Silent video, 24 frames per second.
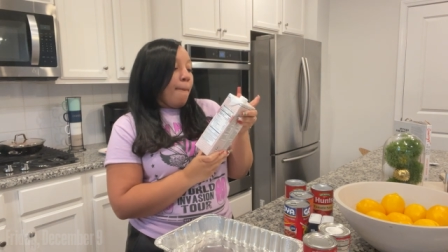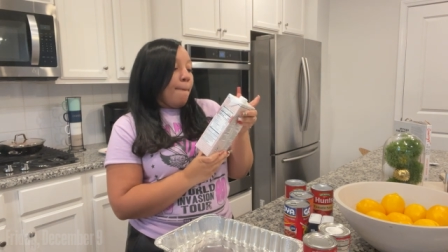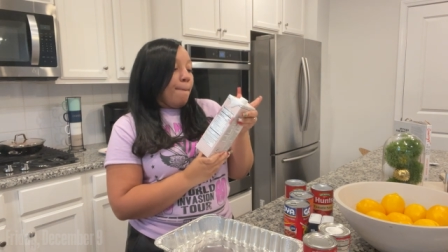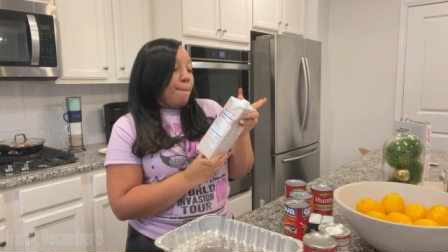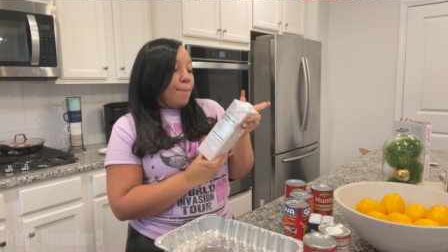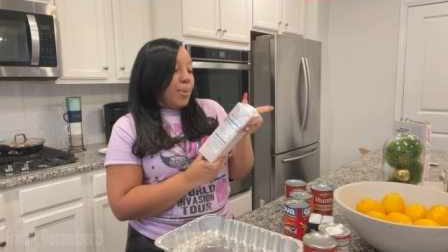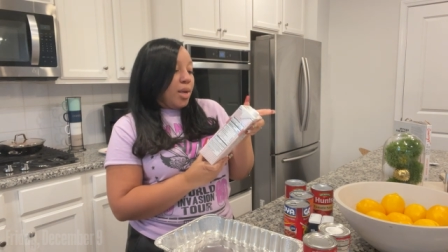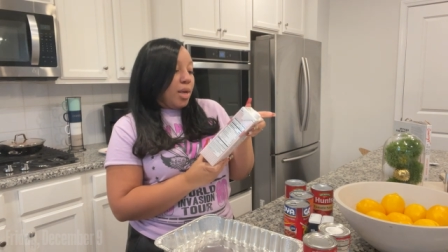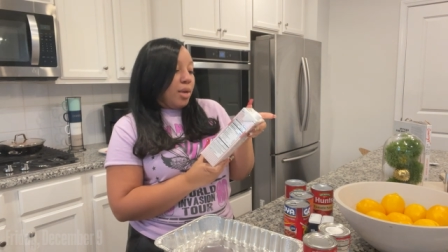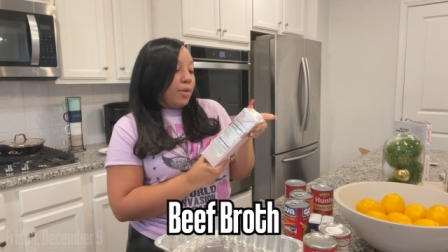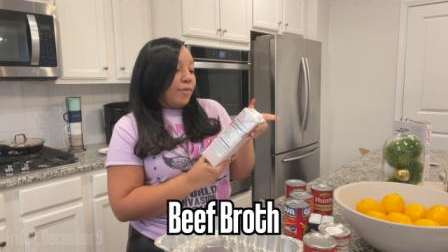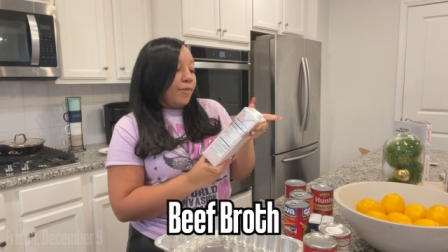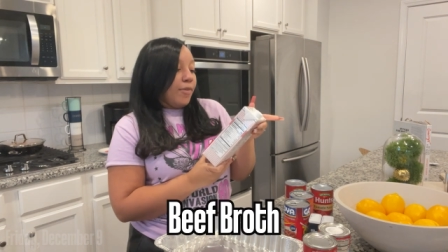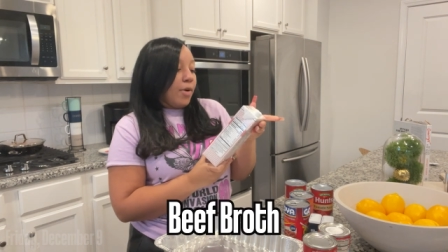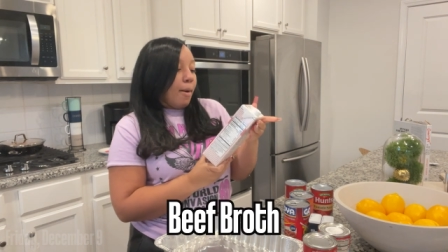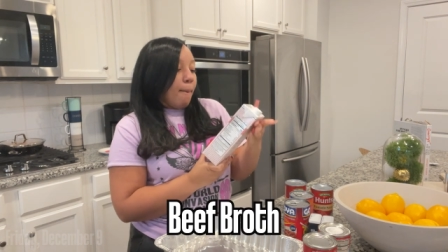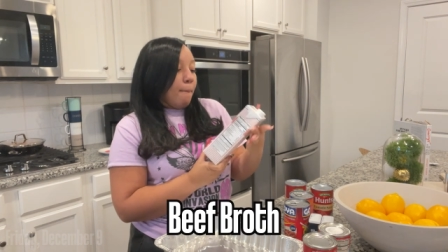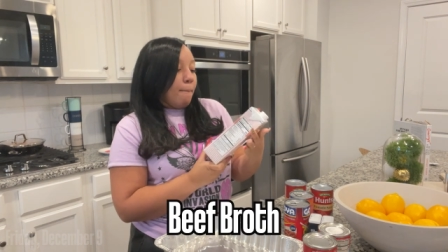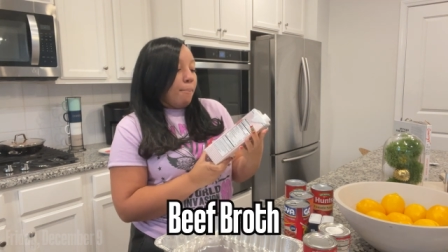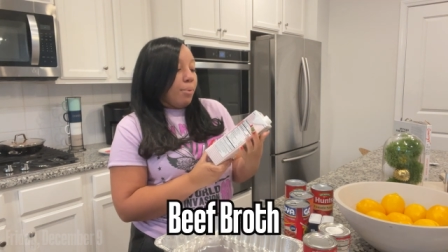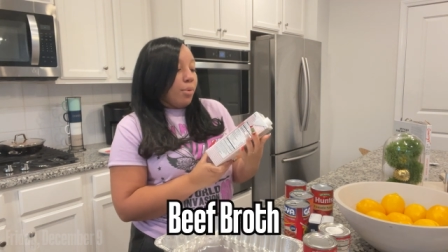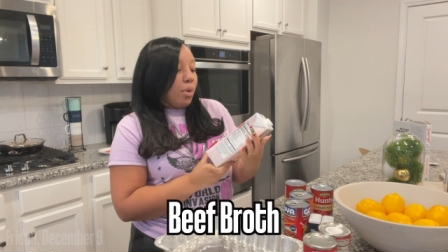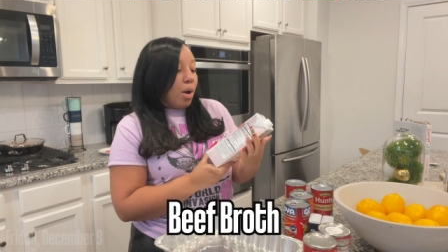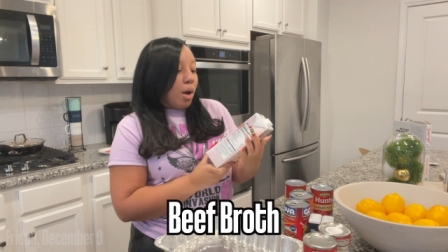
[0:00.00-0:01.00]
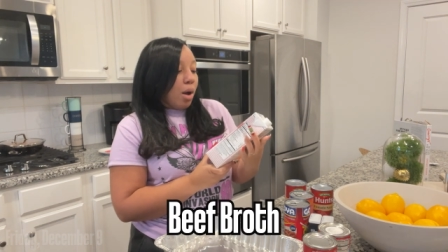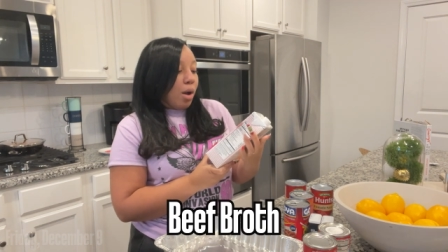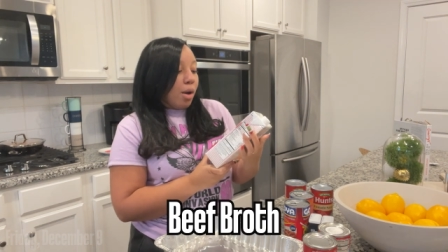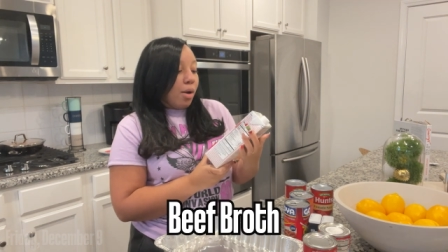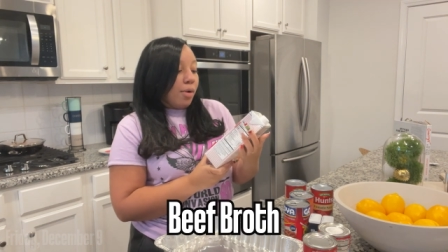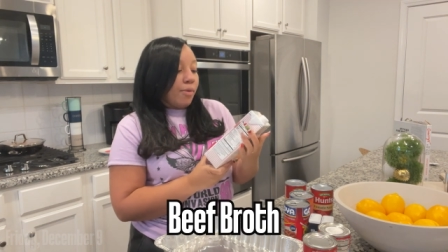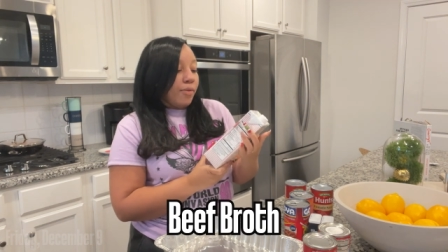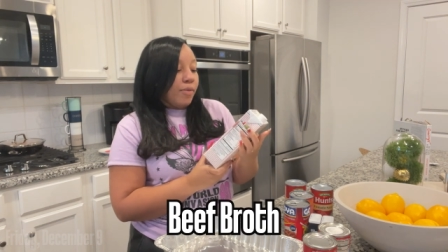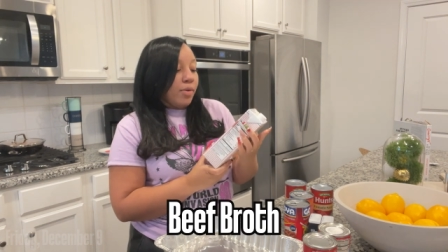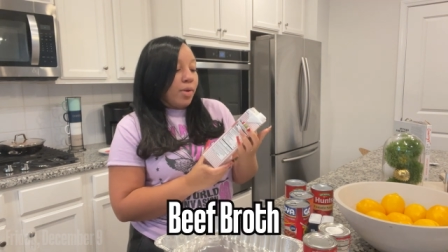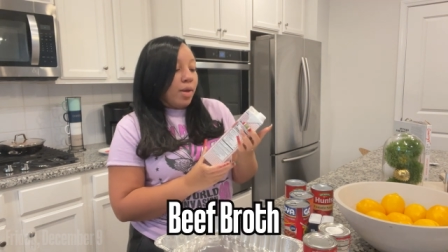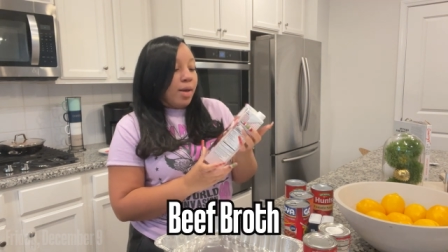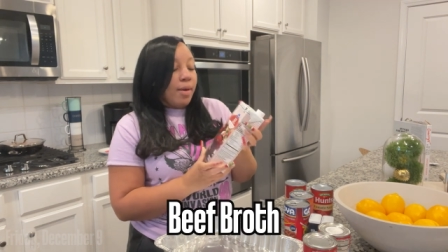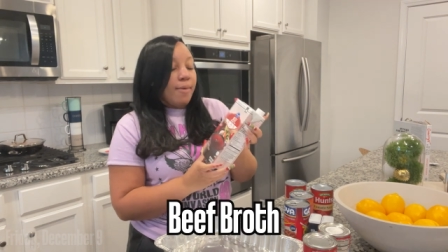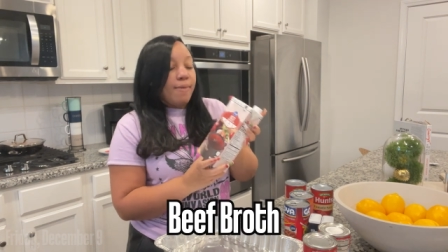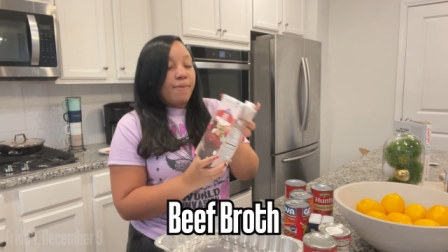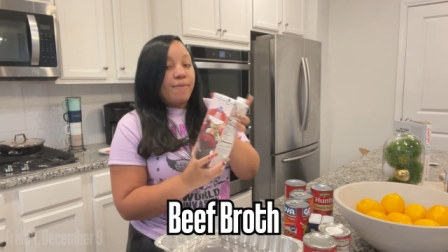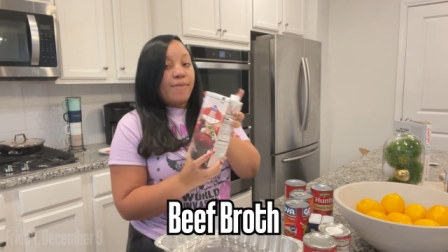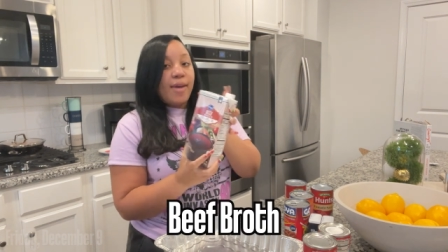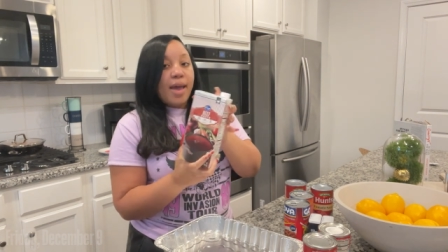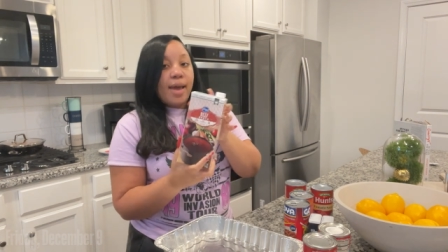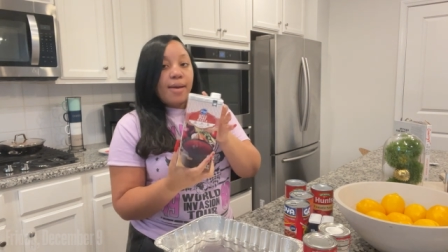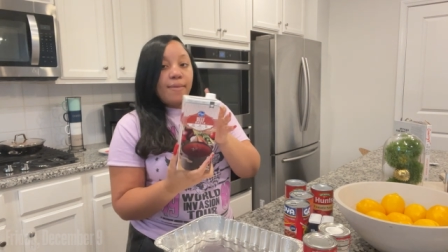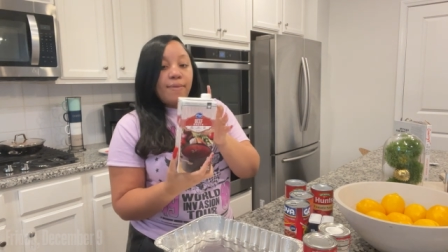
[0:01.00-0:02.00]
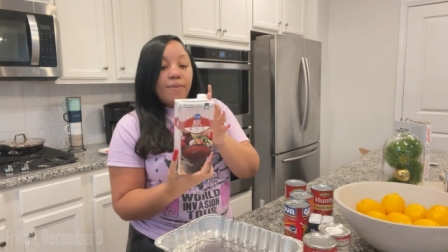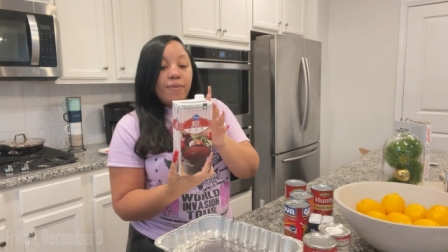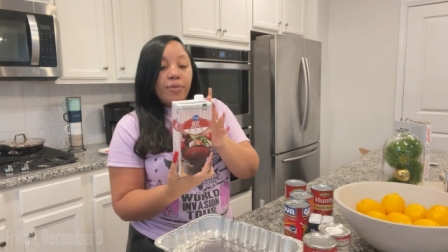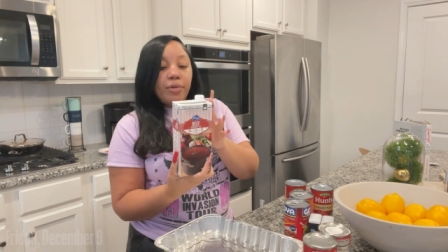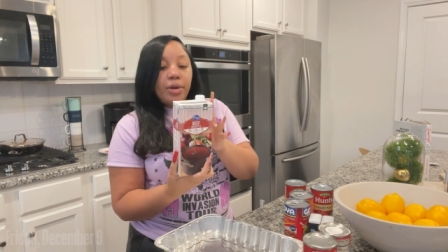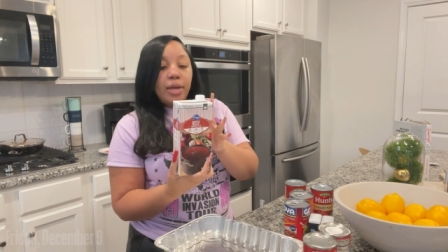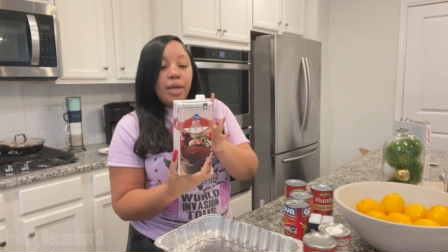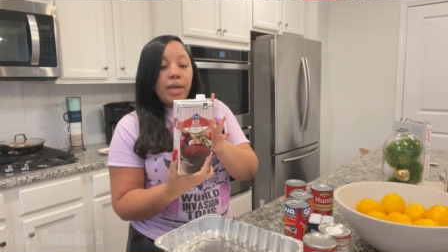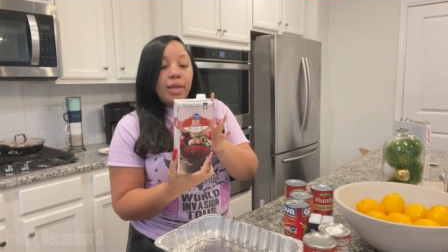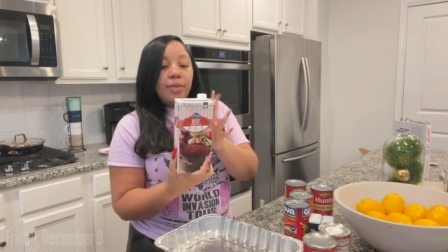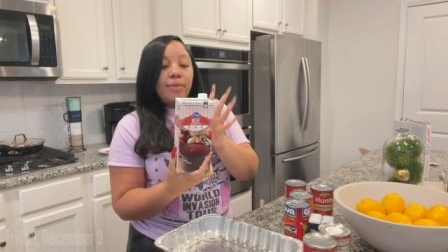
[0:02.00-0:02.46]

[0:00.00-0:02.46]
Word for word: beef broth, fat free.